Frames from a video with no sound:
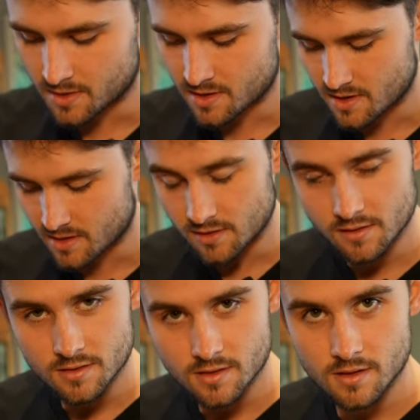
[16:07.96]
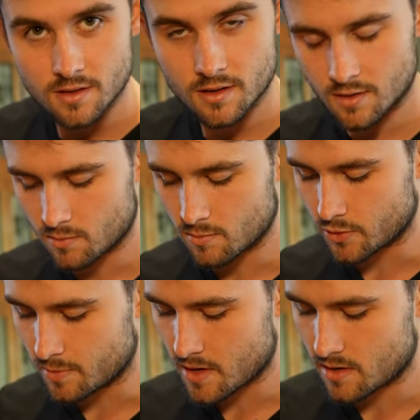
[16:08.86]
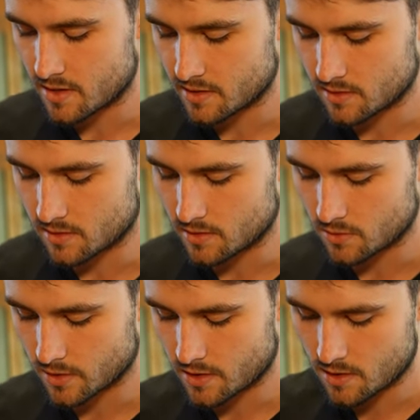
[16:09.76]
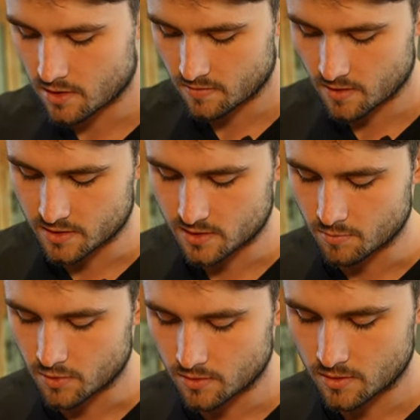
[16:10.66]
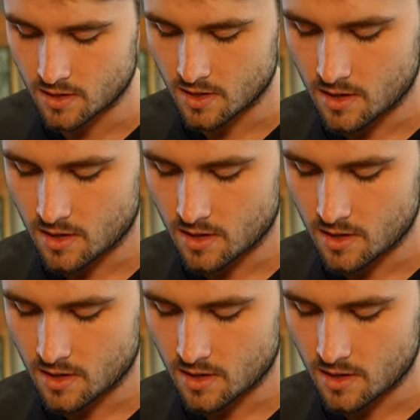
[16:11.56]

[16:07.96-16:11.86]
bananas, blueberries, and soy yogurt. Very simple,